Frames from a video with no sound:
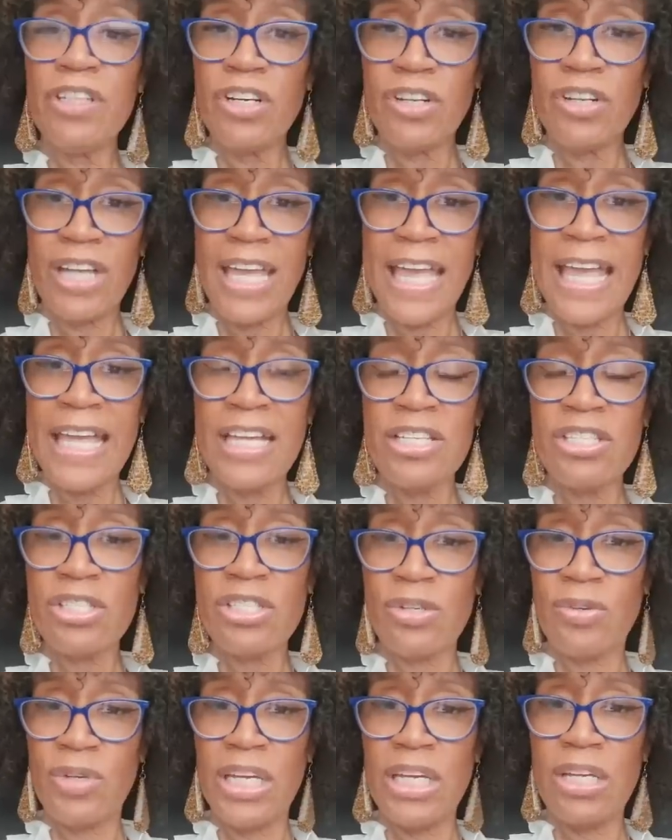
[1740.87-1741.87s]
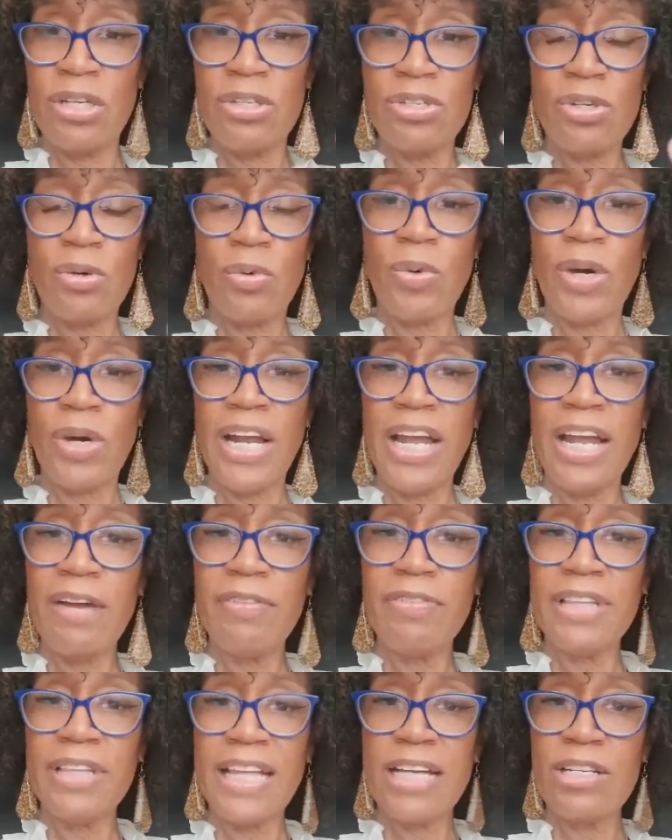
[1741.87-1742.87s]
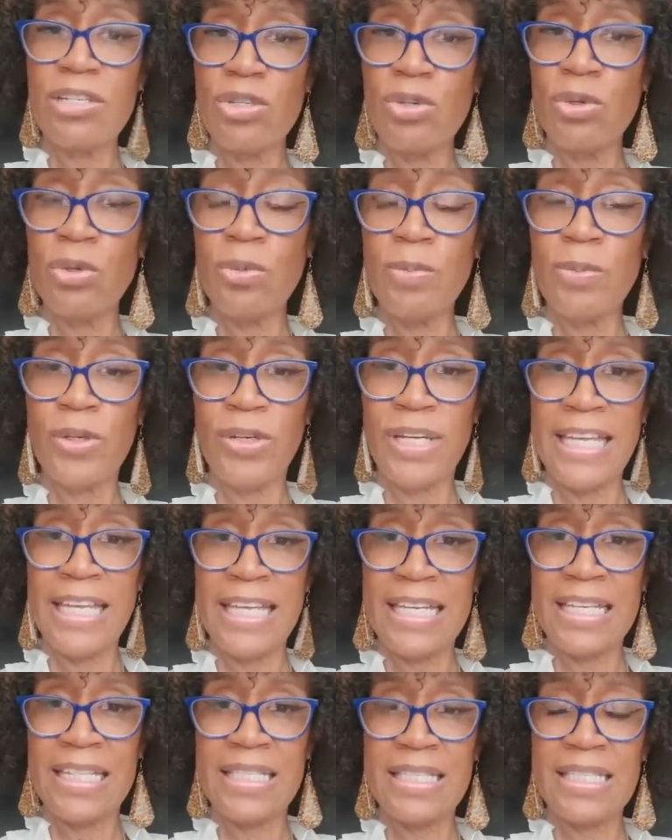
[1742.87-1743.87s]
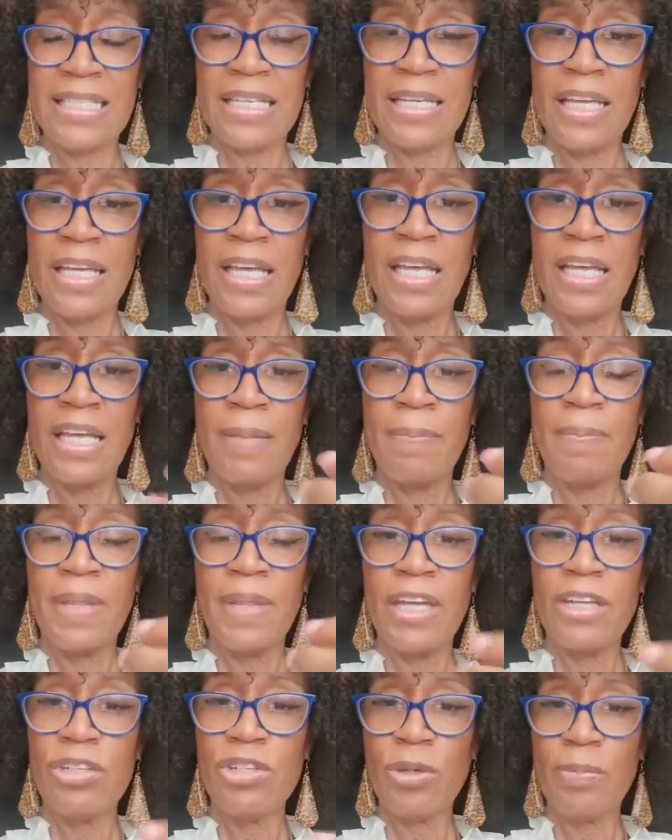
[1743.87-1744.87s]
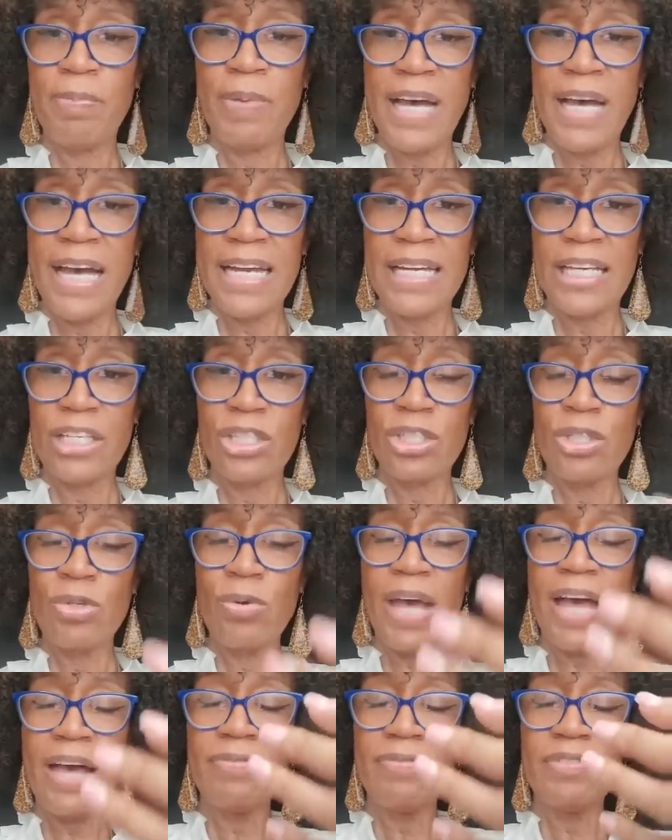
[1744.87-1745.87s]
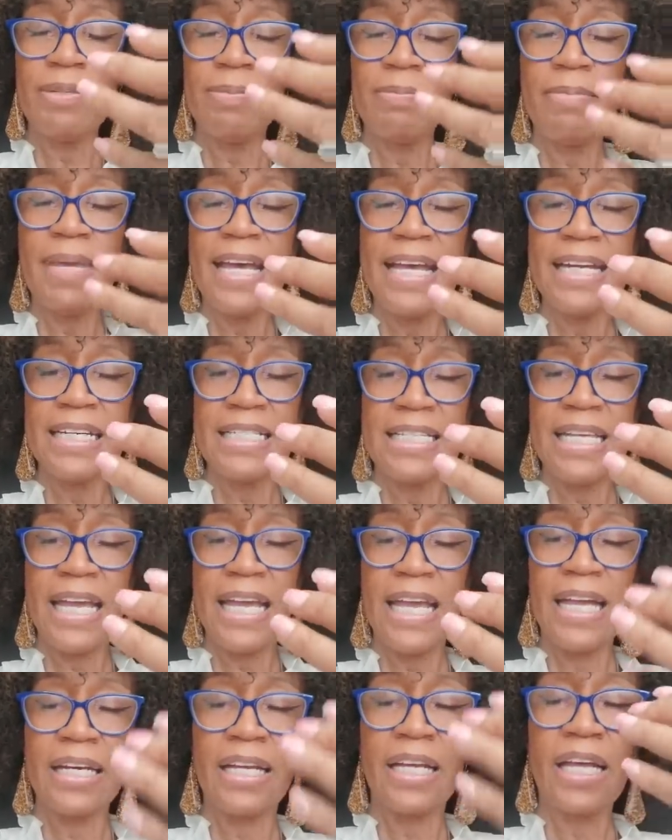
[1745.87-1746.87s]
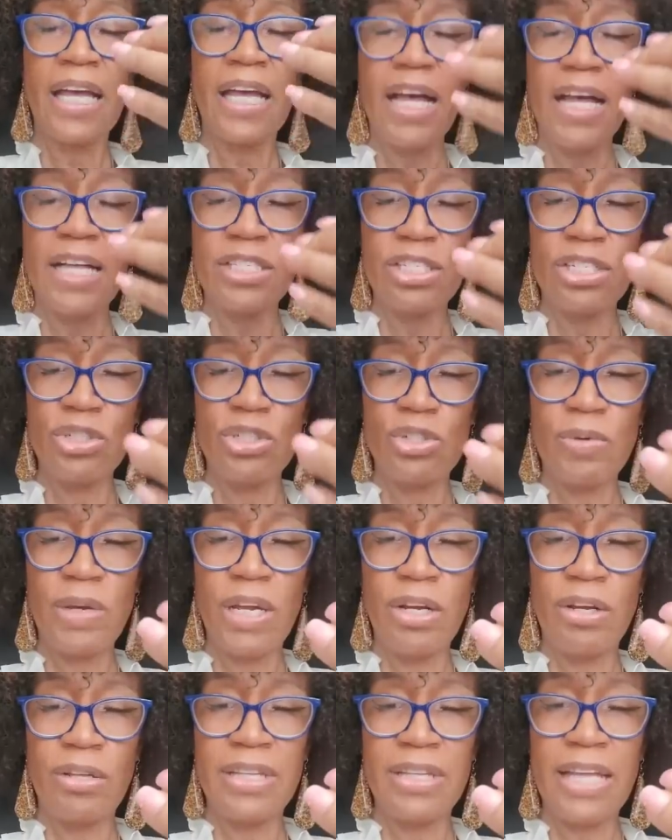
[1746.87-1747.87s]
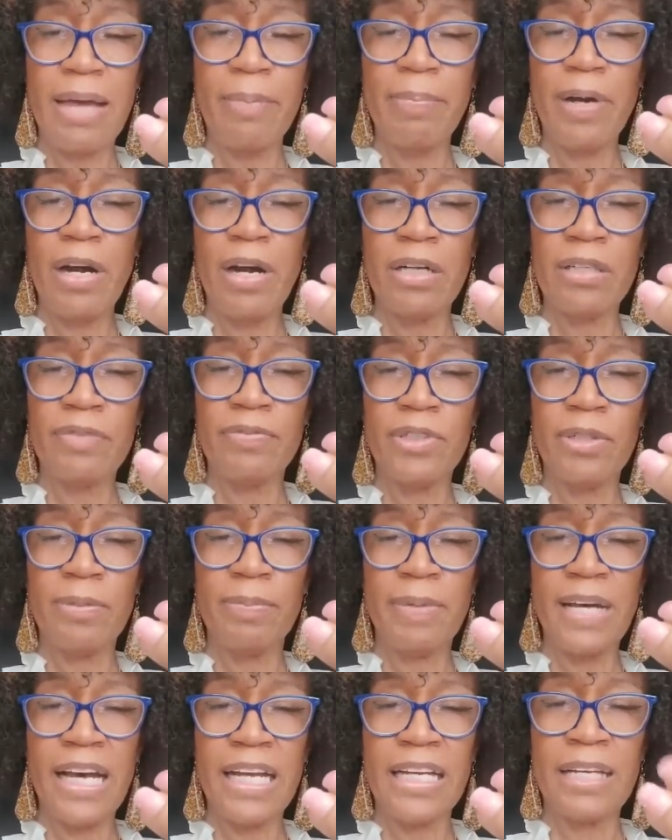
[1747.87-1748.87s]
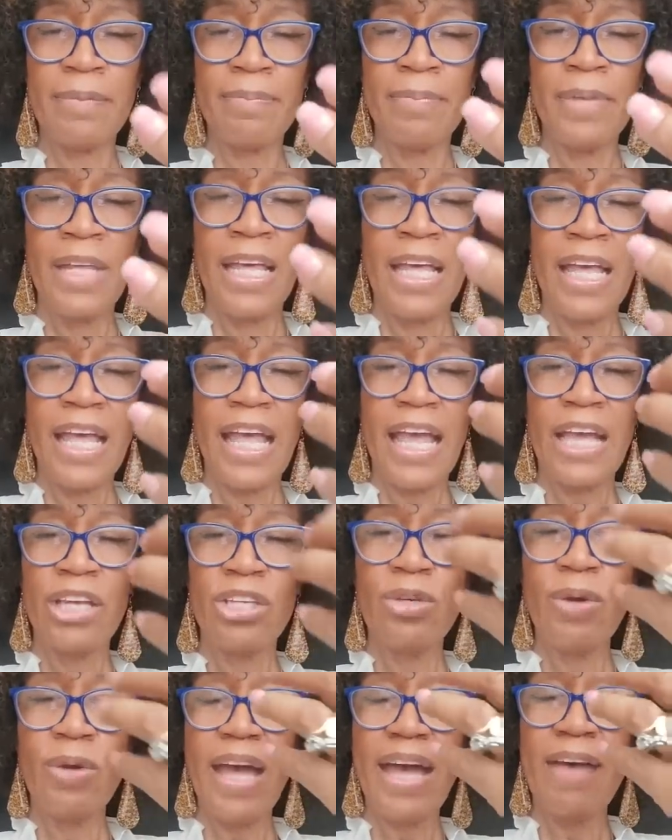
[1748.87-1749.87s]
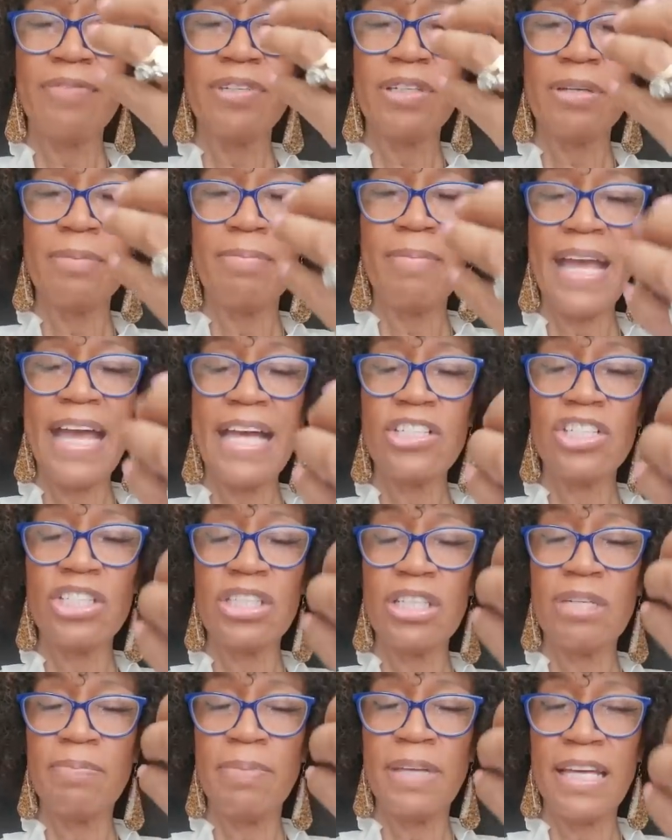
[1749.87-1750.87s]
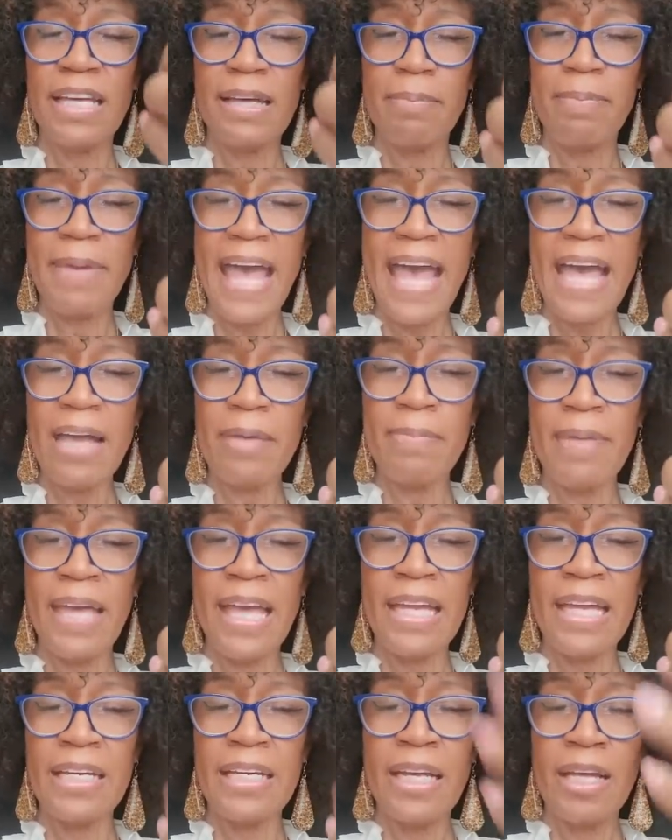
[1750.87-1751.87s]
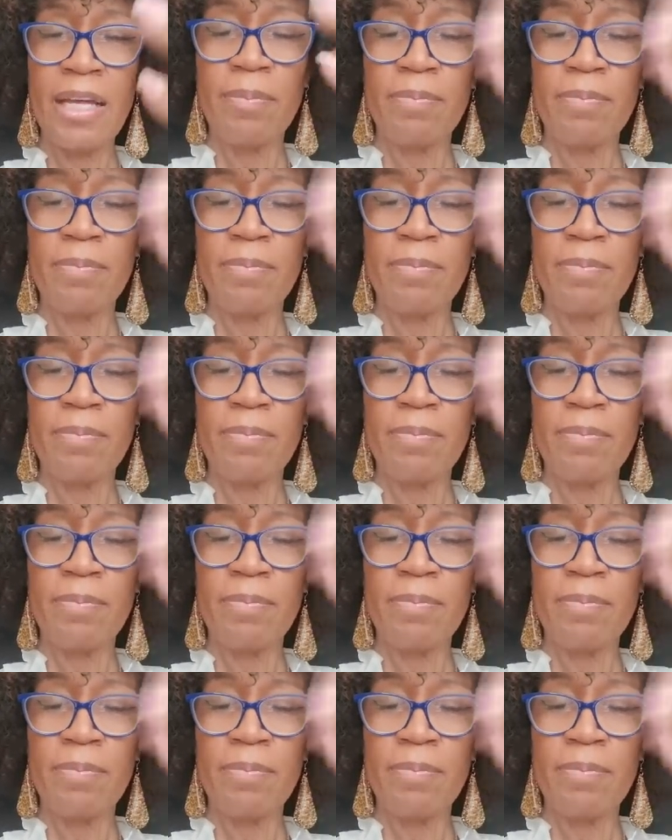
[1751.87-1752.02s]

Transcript: your cancer is or wherever that tumor is in your body, you have to meditate and concentrate on that part of your body. And you have to imagine it being a Pac-Man.